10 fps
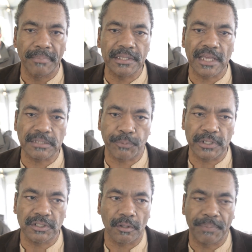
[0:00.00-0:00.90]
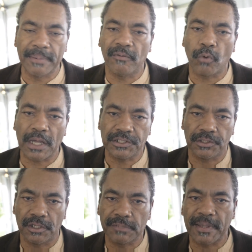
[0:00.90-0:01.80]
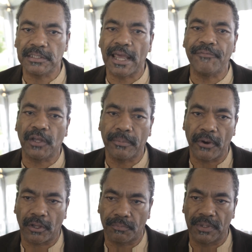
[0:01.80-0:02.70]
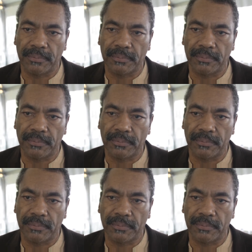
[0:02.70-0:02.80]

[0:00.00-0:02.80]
meet the aspirations of the people of Washington, especially African-American